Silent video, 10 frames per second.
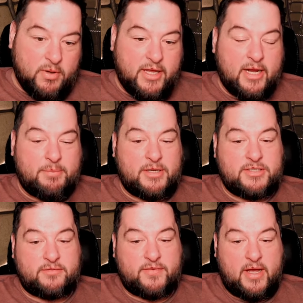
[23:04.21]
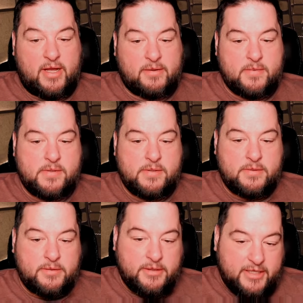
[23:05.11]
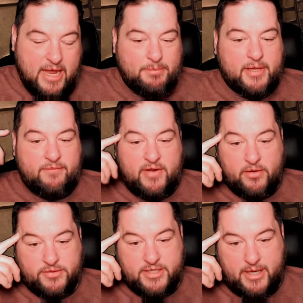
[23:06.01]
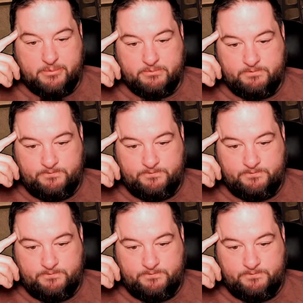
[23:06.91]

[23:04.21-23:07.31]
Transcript: we're going to get a bunch of gameplay videos done